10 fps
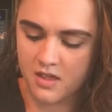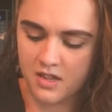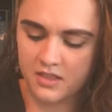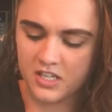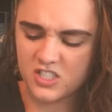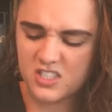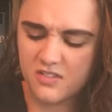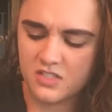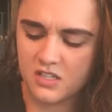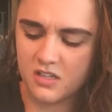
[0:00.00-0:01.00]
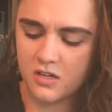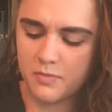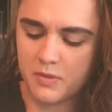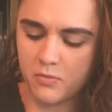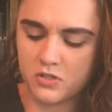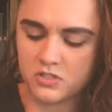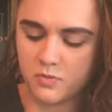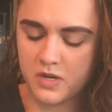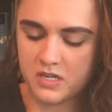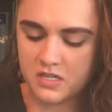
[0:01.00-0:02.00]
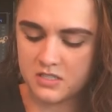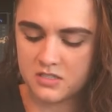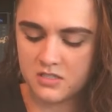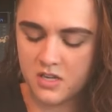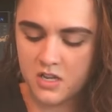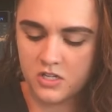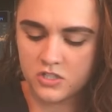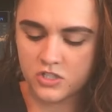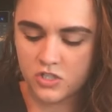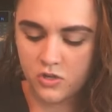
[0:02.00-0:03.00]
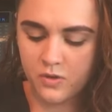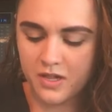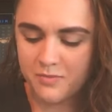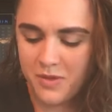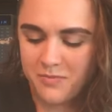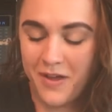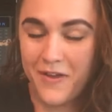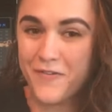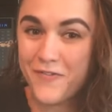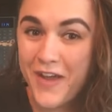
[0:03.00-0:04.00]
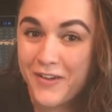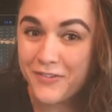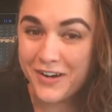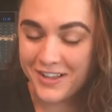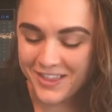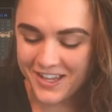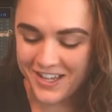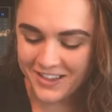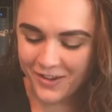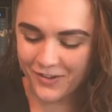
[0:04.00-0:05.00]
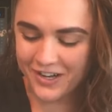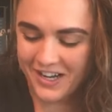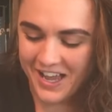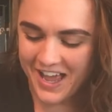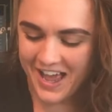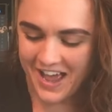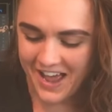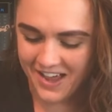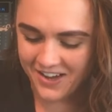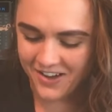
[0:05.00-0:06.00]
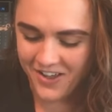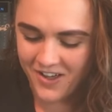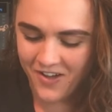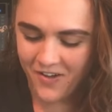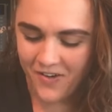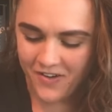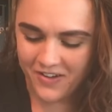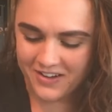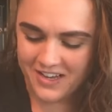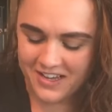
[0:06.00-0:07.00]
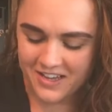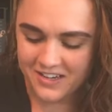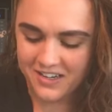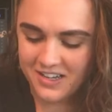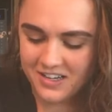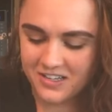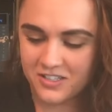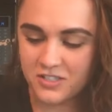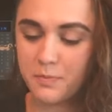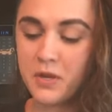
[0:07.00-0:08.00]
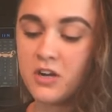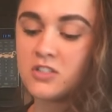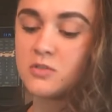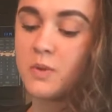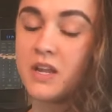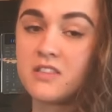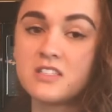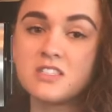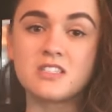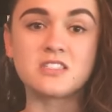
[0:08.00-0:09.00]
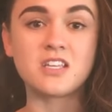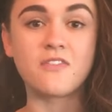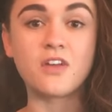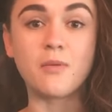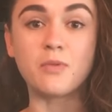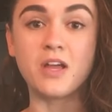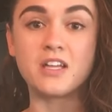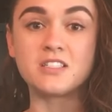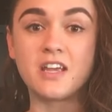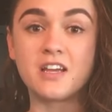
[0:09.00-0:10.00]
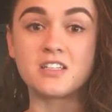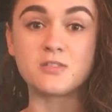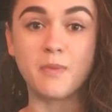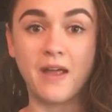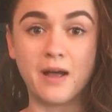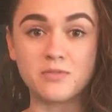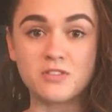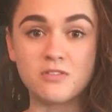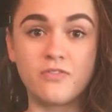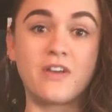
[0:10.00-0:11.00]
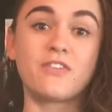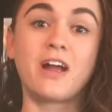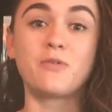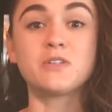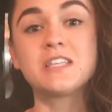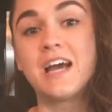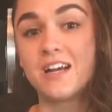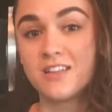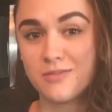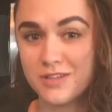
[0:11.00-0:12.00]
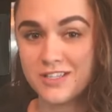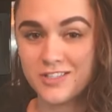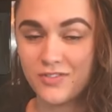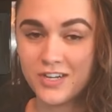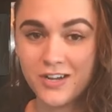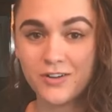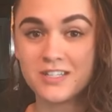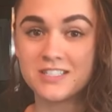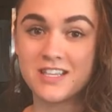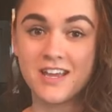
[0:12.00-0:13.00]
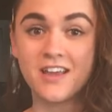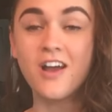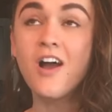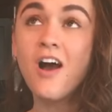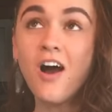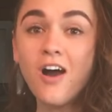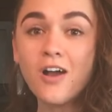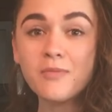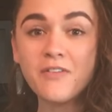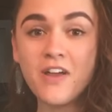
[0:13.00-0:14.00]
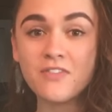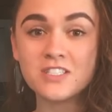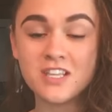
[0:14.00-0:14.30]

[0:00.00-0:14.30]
And that just gives it a little bit more sweetness to it, but my favorite thing that we're gonna add on in is Pure Sweet. This is a stevia blend, and it's my absolute favorite. I will tag them in this video because they are my favorites.